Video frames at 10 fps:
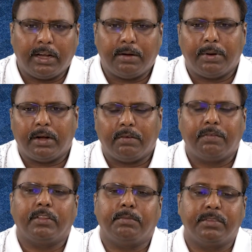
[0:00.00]
treatment of
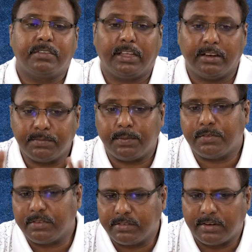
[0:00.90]
the missing
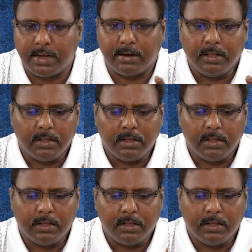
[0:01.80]
responses, right?